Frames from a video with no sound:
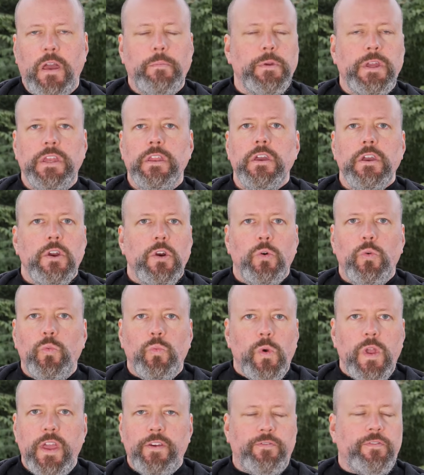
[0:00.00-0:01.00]
I mean,
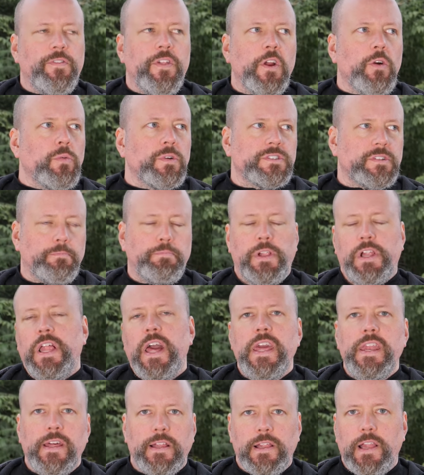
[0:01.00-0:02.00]
if there was a
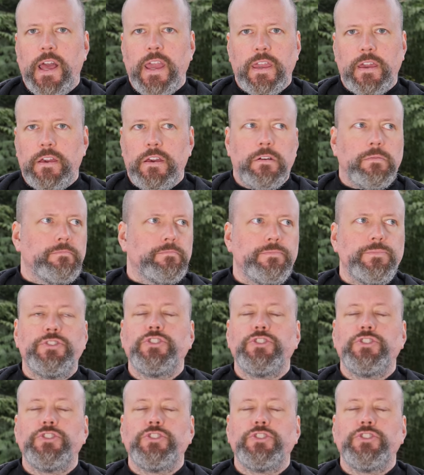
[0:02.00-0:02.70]
planet like